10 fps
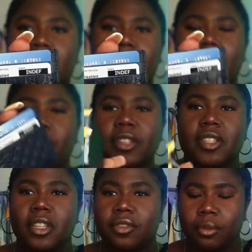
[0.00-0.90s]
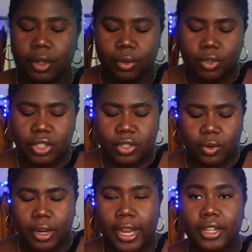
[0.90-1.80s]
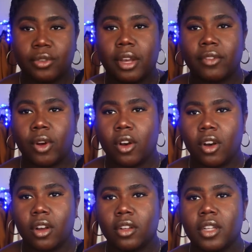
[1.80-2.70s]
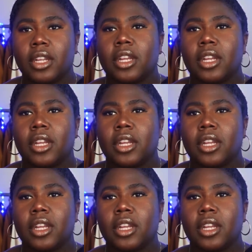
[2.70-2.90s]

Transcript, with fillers: got recently from the Gucci store, I do have a haul.